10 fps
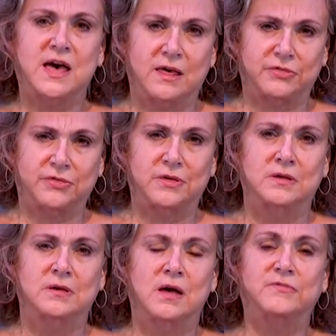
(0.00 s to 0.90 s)
death
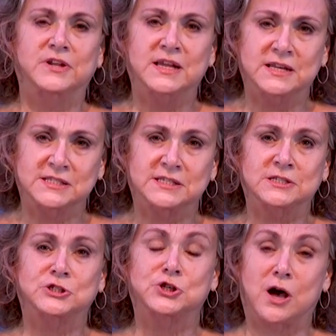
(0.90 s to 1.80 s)
of an
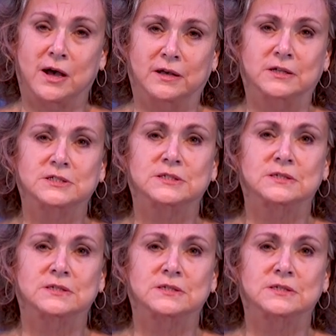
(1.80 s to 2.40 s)
innocent child.